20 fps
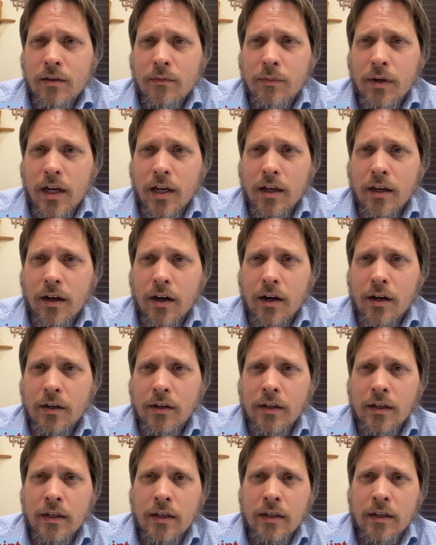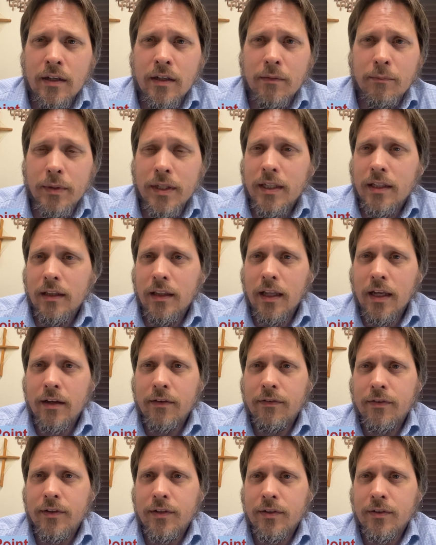by our being
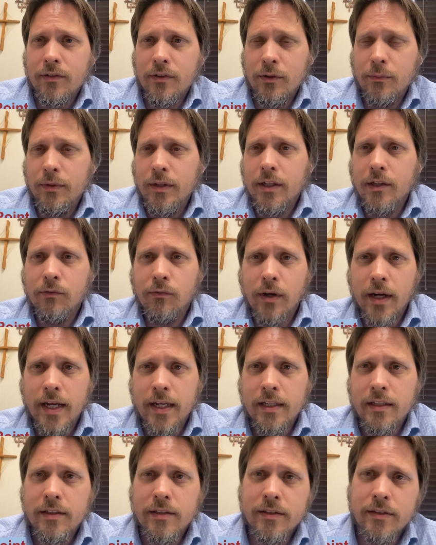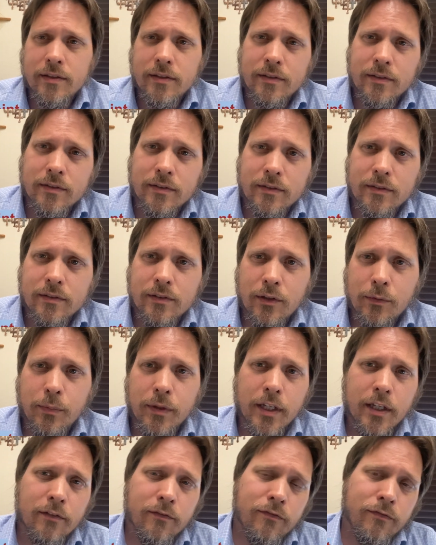left or being right or
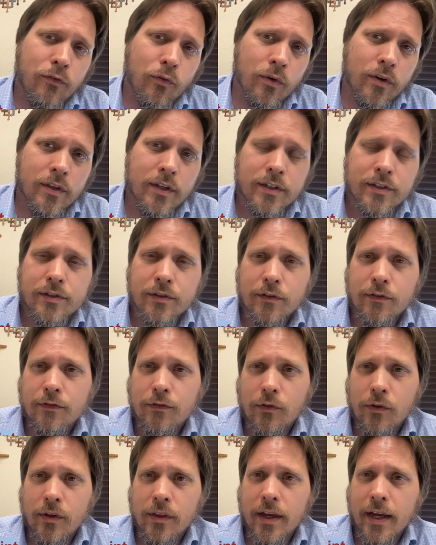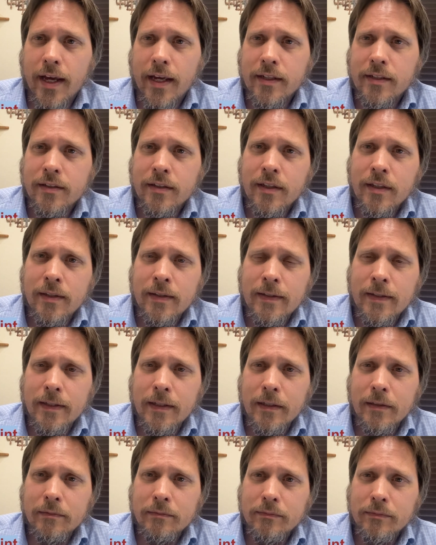being for this or for that.
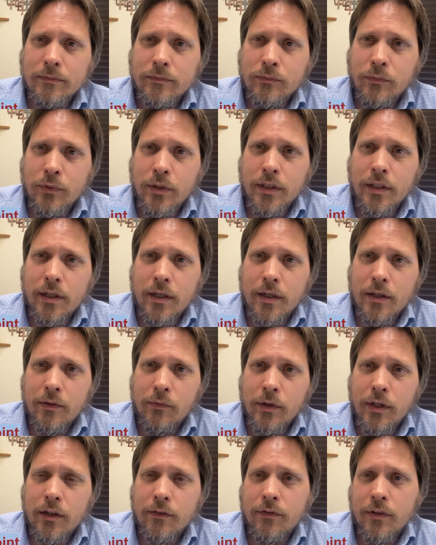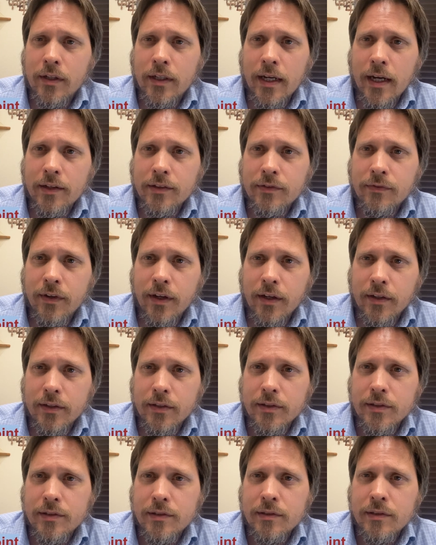Um, we, are, we are for God's
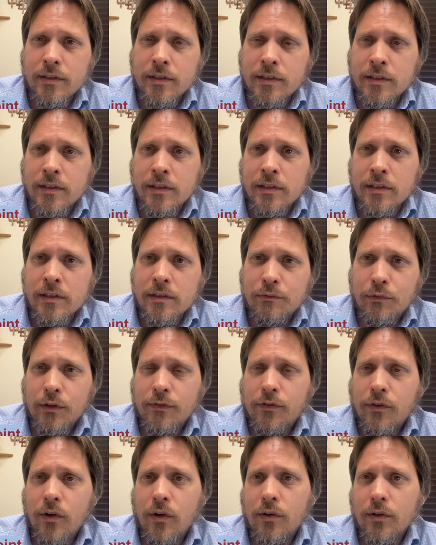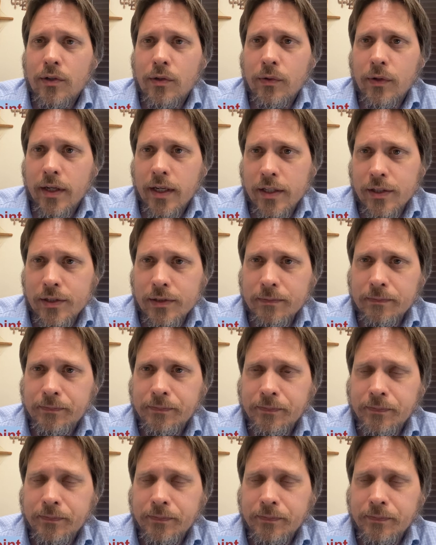values. We're for all creation.